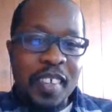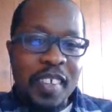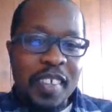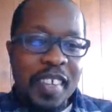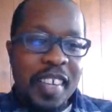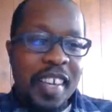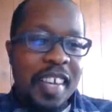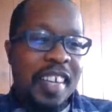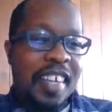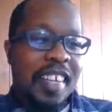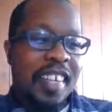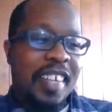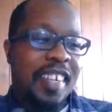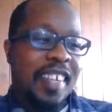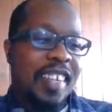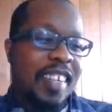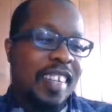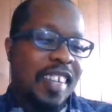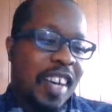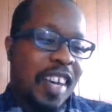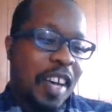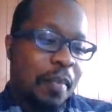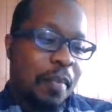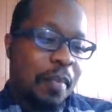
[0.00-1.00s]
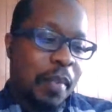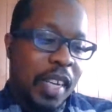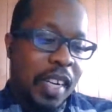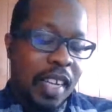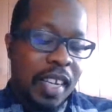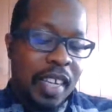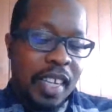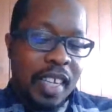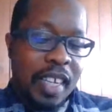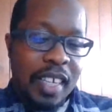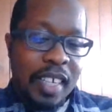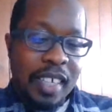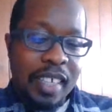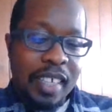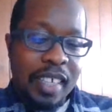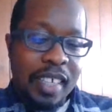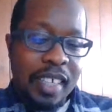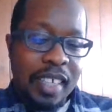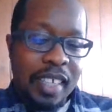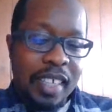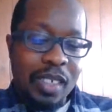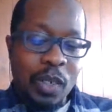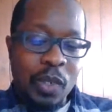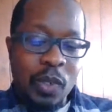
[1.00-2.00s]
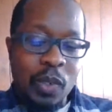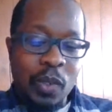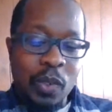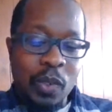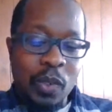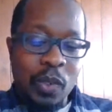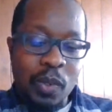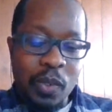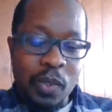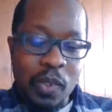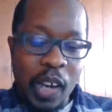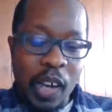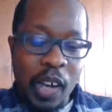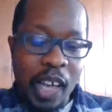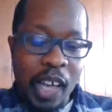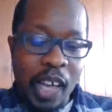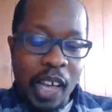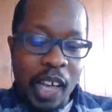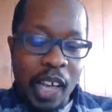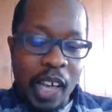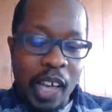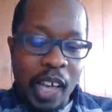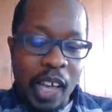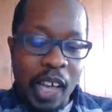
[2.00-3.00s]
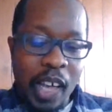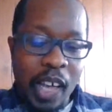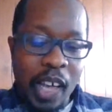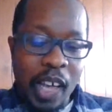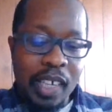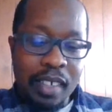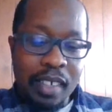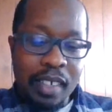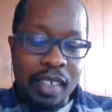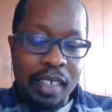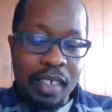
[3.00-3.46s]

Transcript: Yeah, I mean, so I think